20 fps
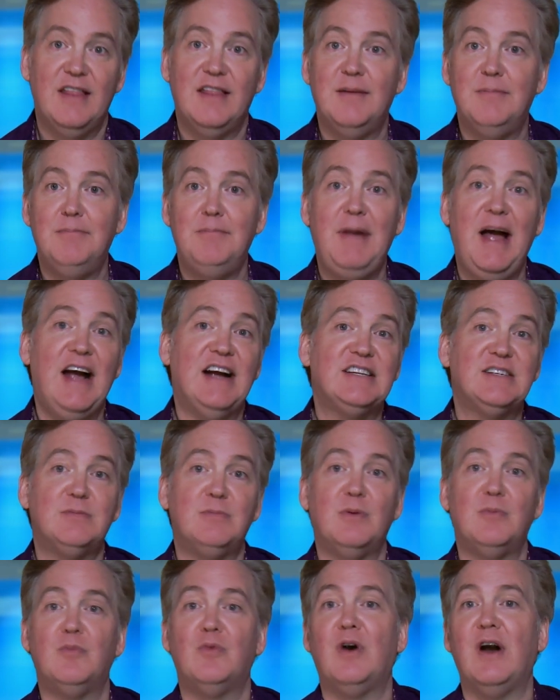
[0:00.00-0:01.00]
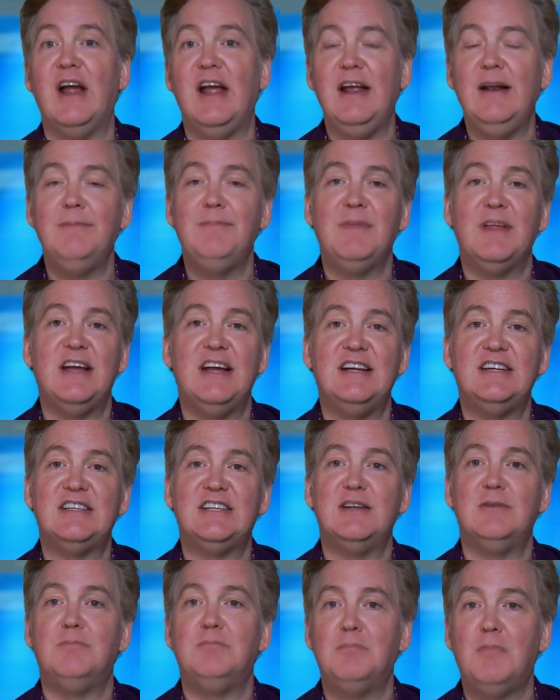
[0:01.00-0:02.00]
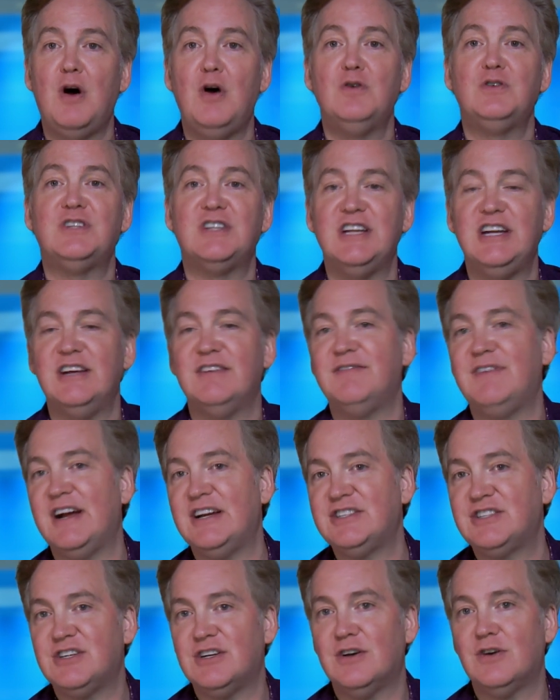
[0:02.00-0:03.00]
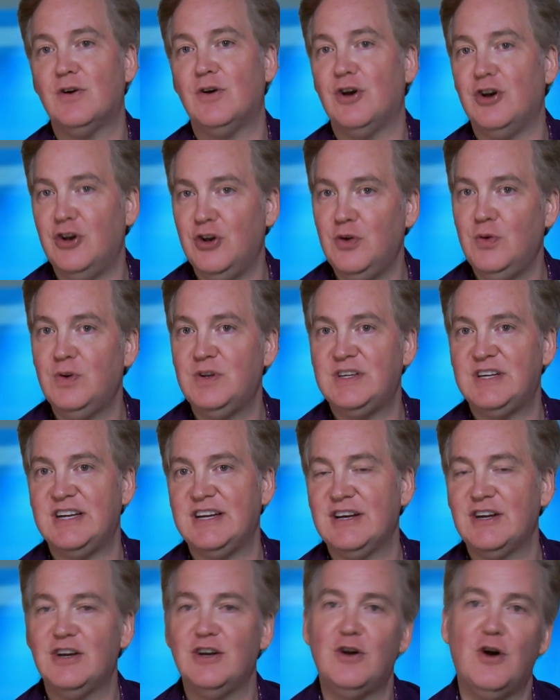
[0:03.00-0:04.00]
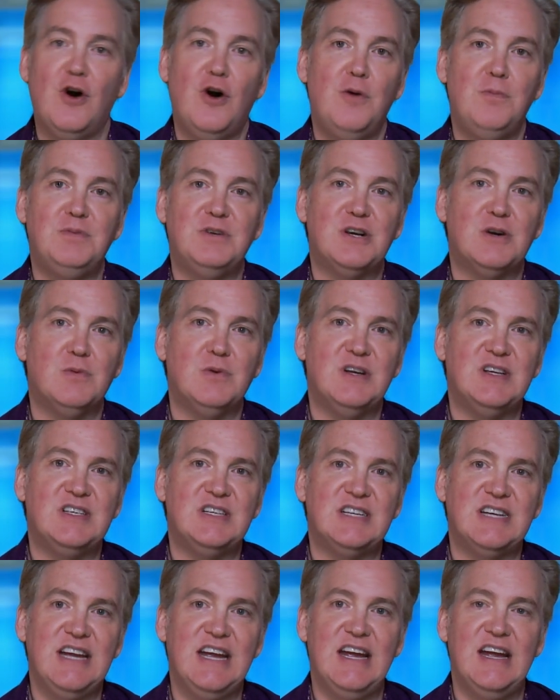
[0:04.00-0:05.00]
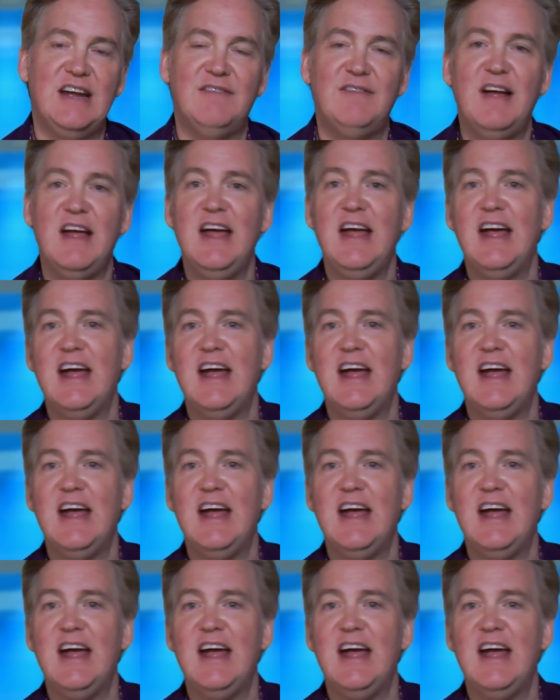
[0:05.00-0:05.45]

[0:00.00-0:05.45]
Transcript: The maximum rate is the most the investor or annuitant could hope to receive